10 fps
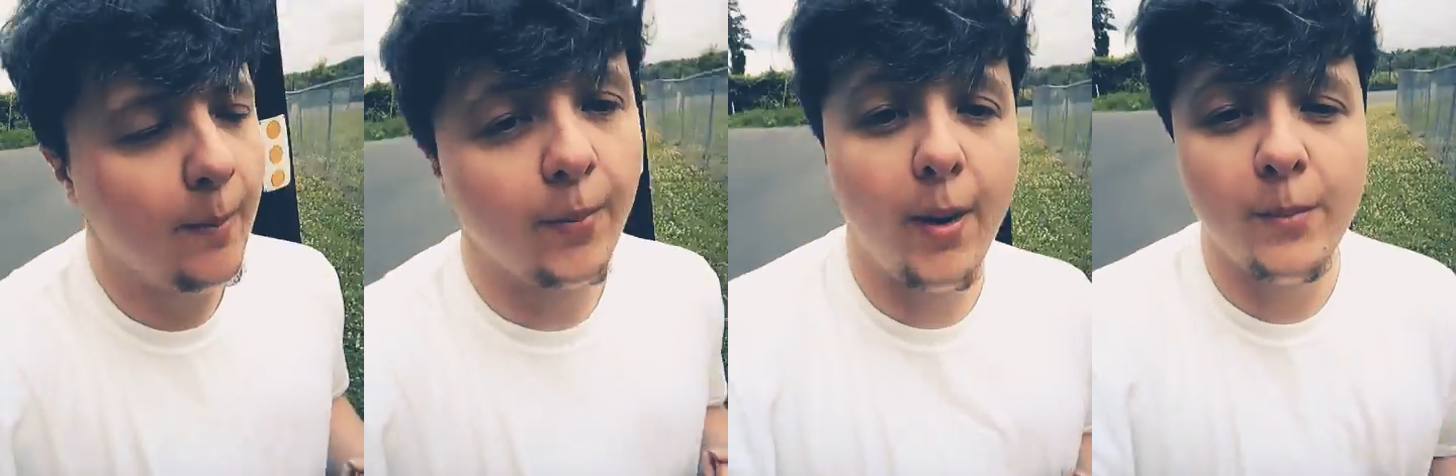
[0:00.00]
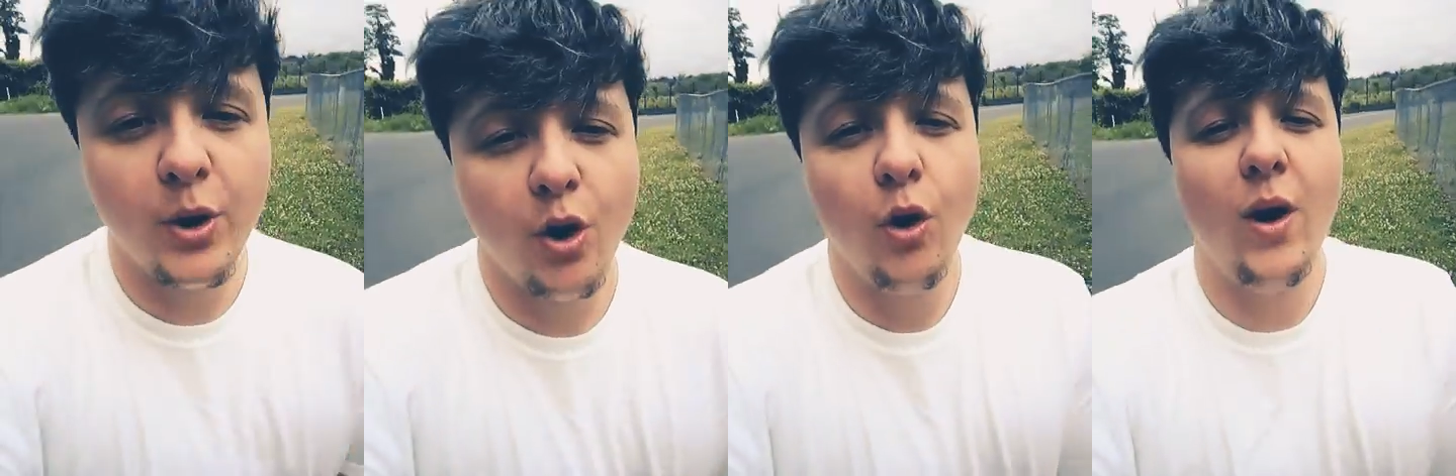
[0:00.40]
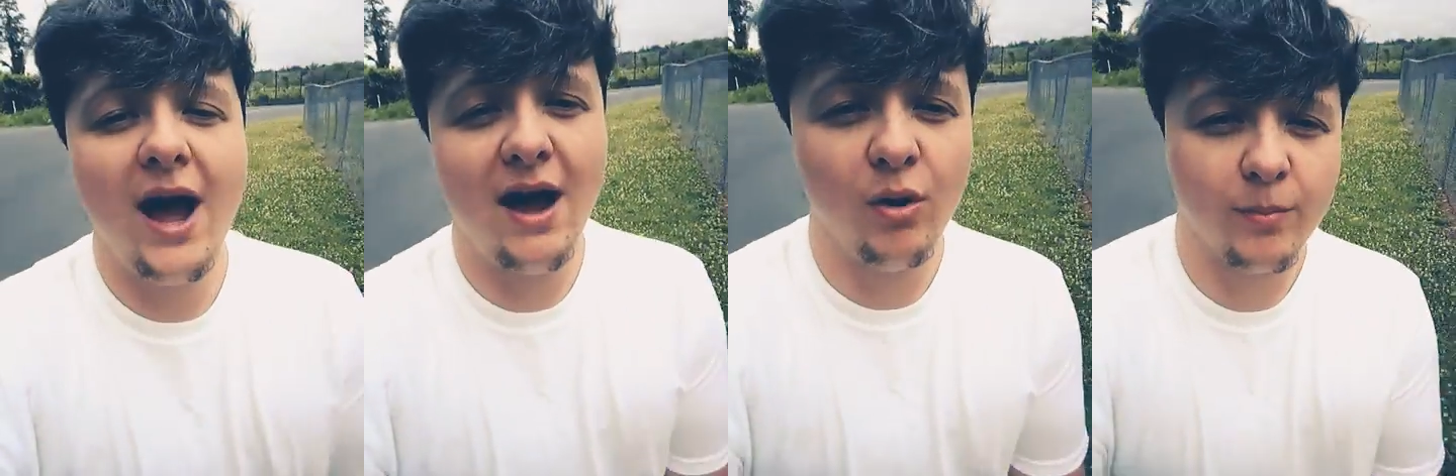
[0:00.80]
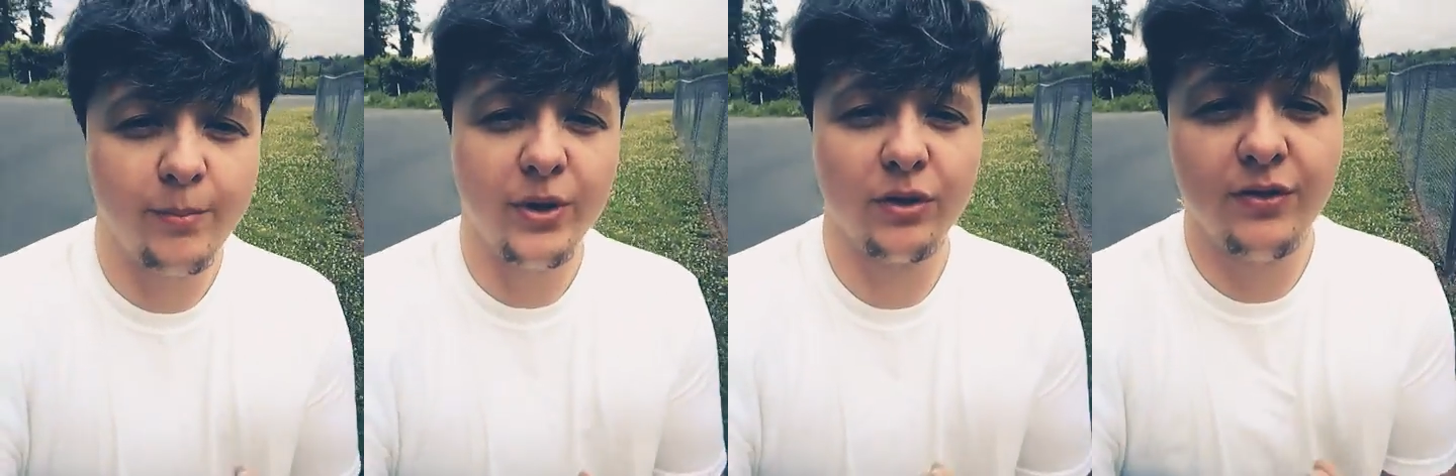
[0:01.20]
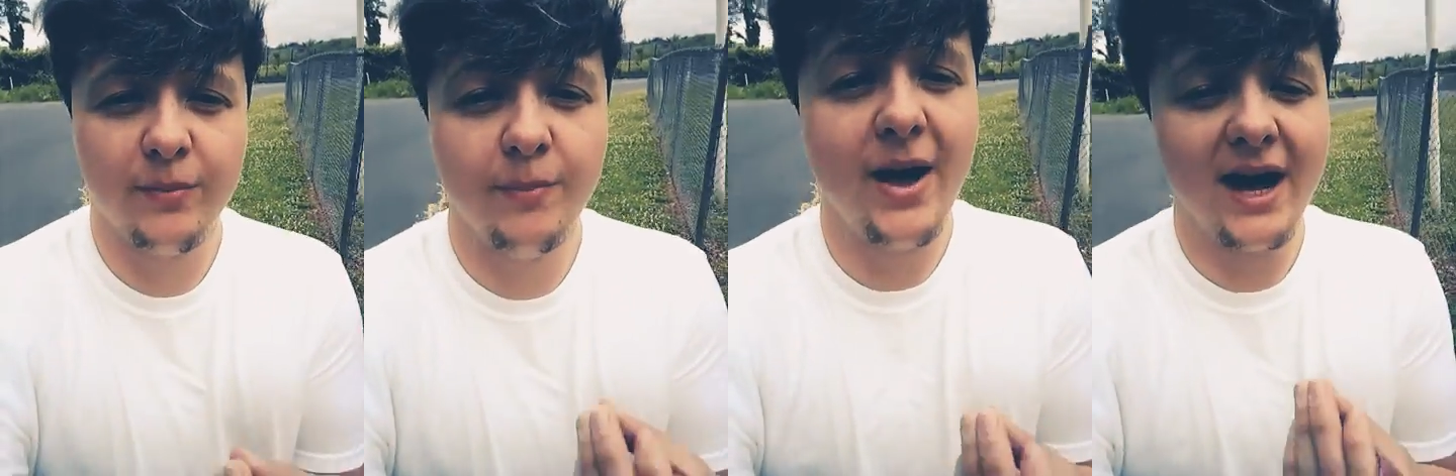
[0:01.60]
but know how to build
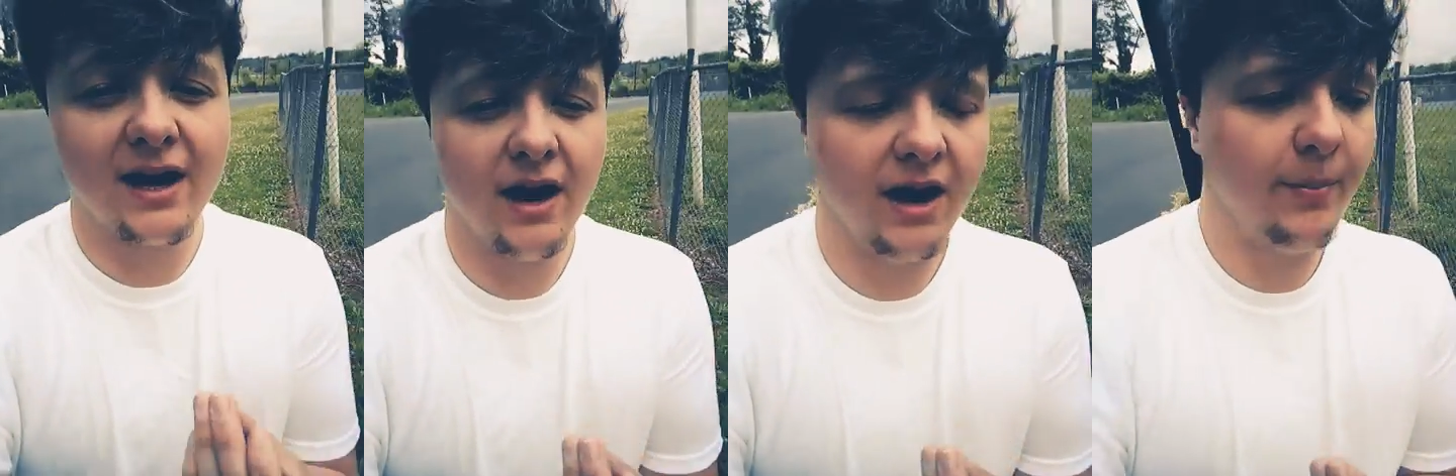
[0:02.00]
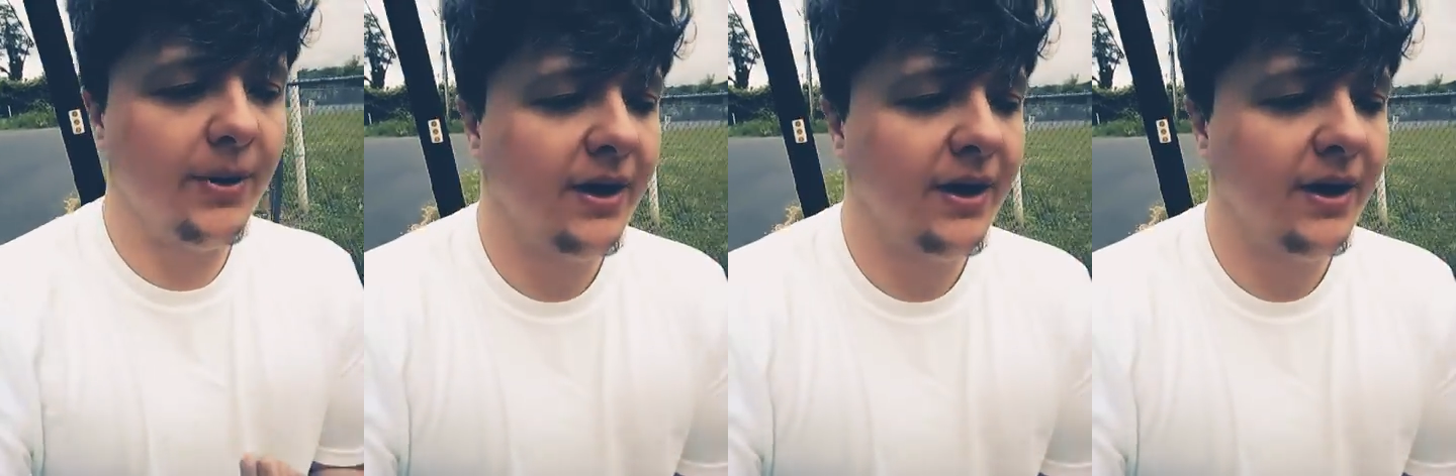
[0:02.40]
them back up.